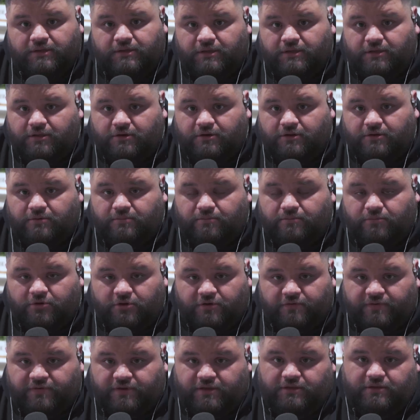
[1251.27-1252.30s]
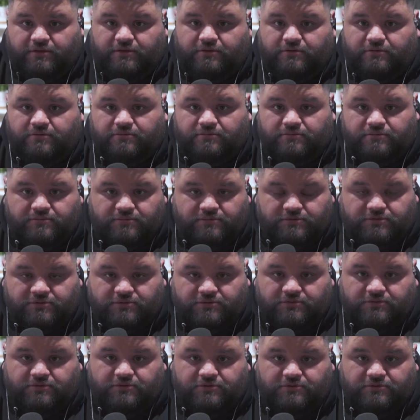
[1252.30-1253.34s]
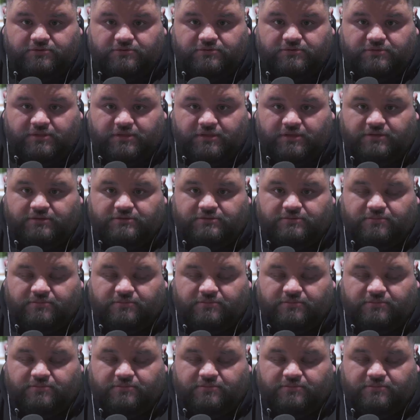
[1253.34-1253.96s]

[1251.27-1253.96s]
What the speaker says: motivate you to do things,